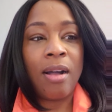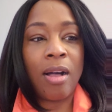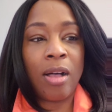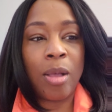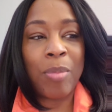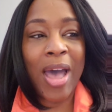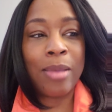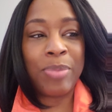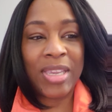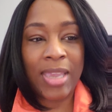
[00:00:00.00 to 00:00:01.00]

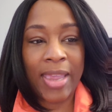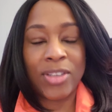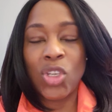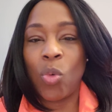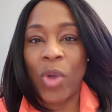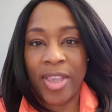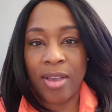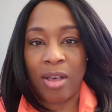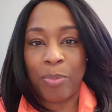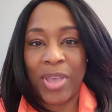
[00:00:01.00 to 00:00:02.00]
I began to wake
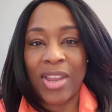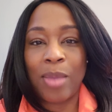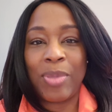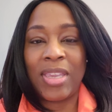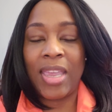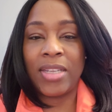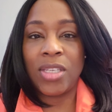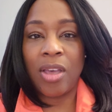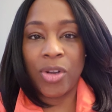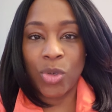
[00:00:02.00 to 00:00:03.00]
up and I began
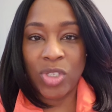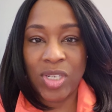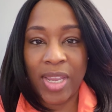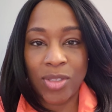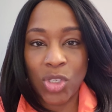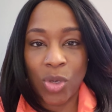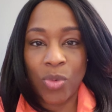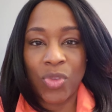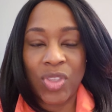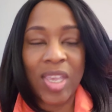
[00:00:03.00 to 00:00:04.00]
to understand
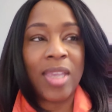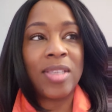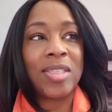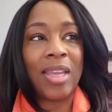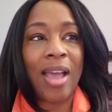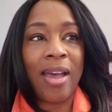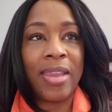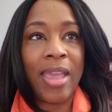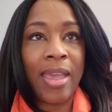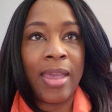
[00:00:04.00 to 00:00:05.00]
certain things that
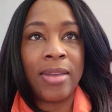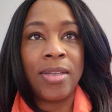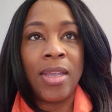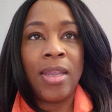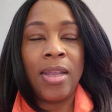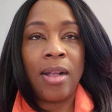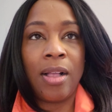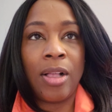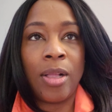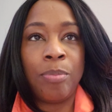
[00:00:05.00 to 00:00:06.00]
I had,
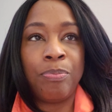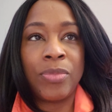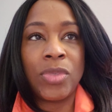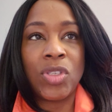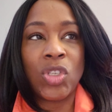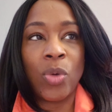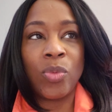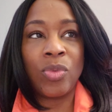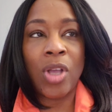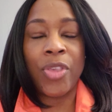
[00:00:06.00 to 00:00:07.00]

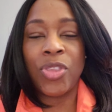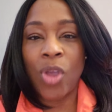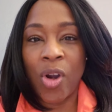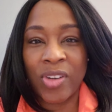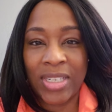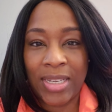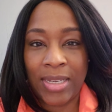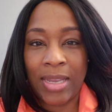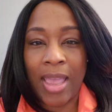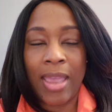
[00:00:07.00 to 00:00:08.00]
certain
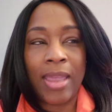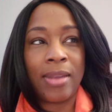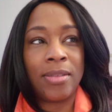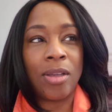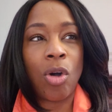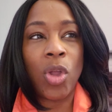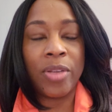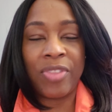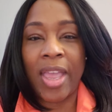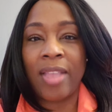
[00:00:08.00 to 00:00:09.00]
authority and all
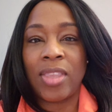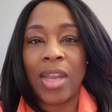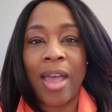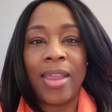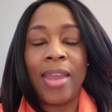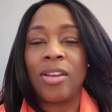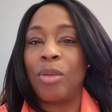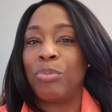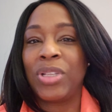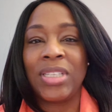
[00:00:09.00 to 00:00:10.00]
of that, that I had
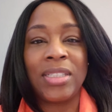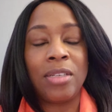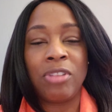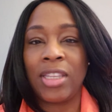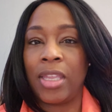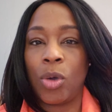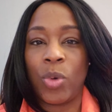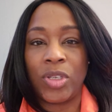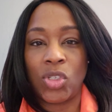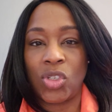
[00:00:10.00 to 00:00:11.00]
completely
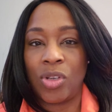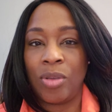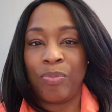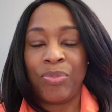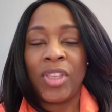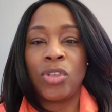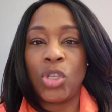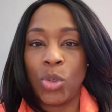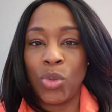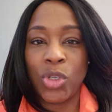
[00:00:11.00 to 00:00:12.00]
relinquished
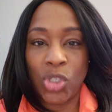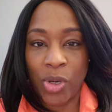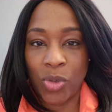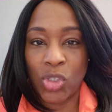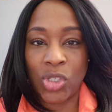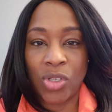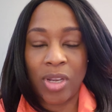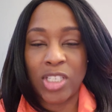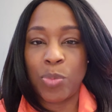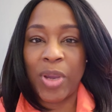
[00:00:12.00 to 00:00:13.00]
to the church
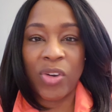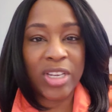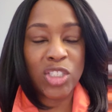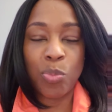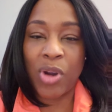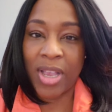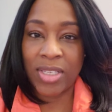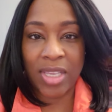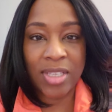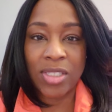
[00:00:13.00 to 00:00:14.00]
experience,
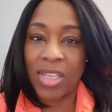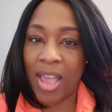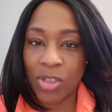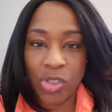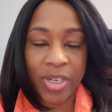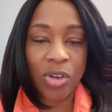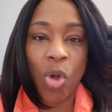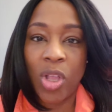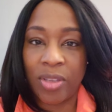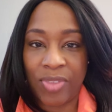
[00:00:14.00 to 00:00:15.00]
process, doctrine,
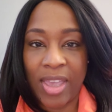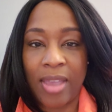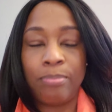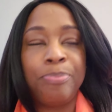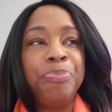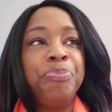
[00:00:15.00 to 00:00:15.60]
all of that,